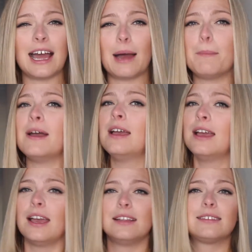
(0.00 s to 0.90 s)
up,
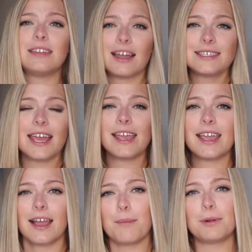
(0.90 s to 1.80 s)
it's not
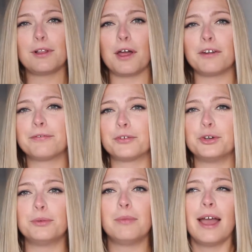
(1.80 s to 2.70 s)
taking up a lot of
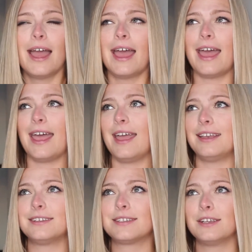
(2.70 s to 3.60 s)
room,
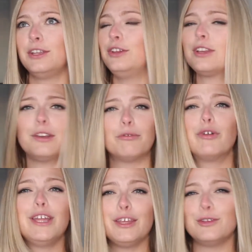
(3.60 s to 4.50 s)
and you can
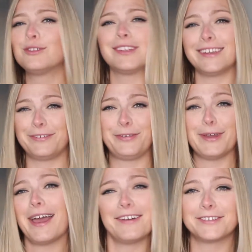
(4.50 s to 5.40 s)
reuse it if
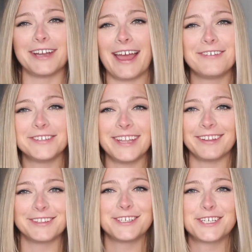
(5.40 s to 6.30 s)
you ever have
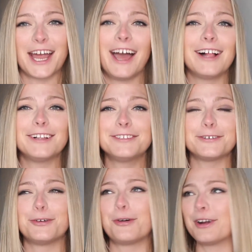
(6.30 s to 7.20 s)
another child
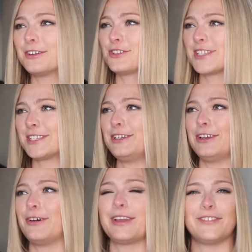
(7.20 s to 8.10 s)
or just, you
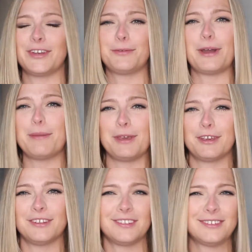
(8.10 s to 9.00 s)
know, it away
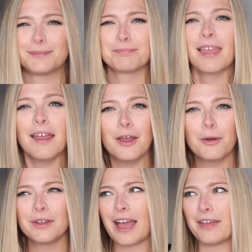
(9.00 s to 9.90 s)
because it's,
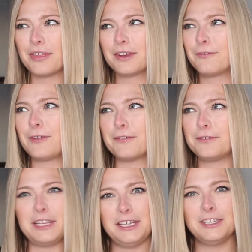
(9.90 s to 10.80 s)
I think,
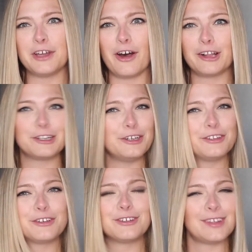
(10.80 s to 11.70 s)

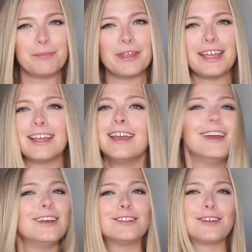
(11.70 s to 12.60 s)
$15 or something.
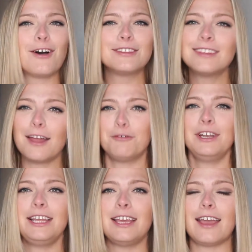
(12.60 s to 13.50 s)
So it's not
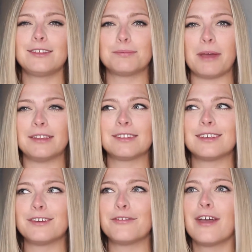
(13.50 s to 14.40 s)
really
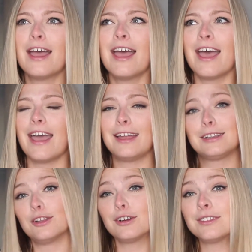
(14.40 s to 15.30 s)
expensive,
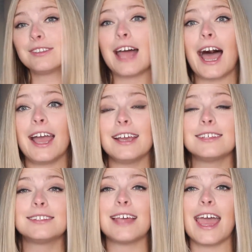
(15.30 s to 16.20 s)
it looks
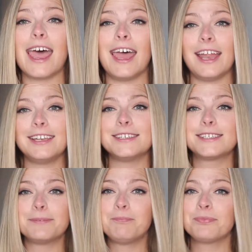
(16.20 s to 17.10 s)
nice, and
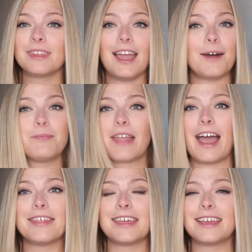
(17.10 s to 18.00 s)
yeah,
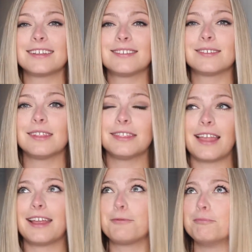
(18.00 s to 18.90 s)
I think it's like